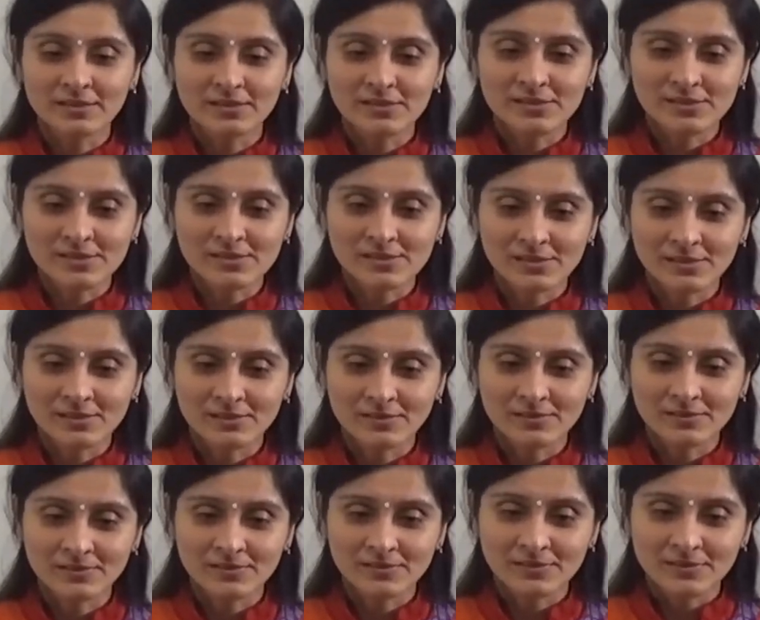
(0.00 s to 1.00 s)
he's saying.
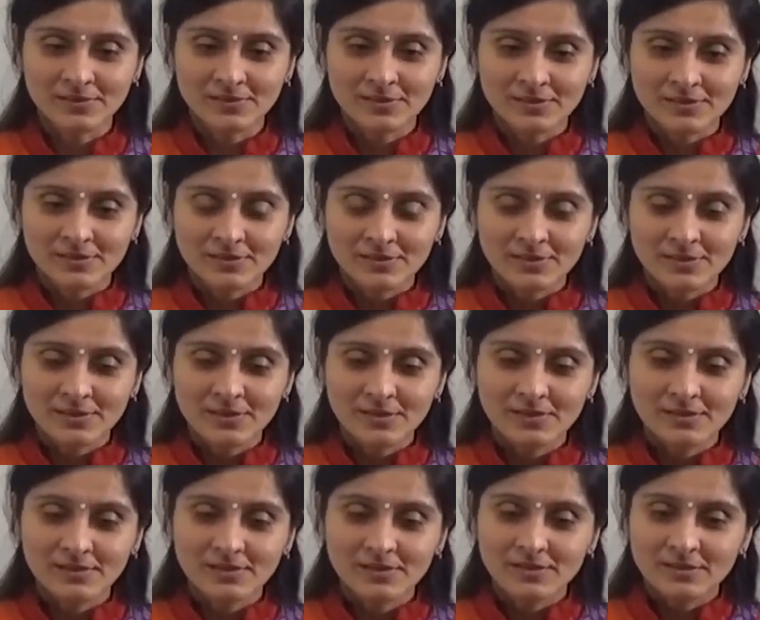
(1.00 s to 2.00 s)
Yeah.
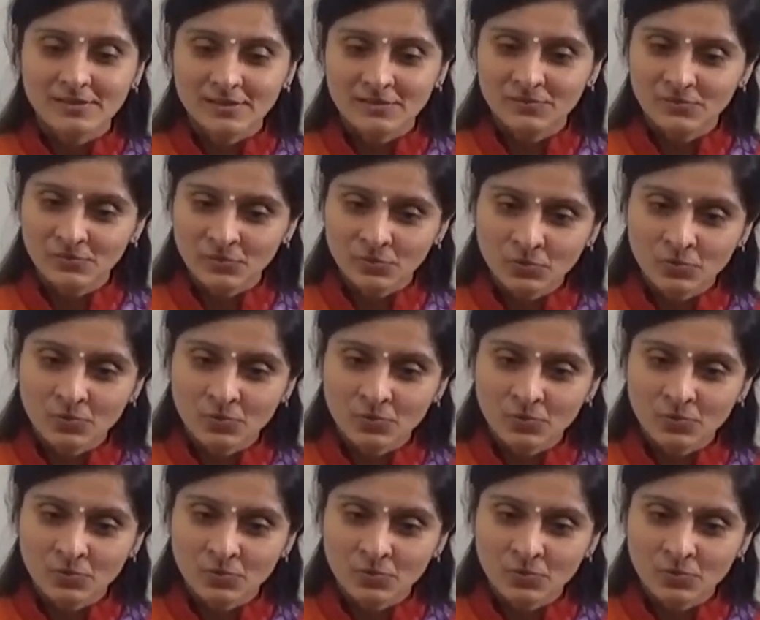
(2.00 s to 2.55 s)
If you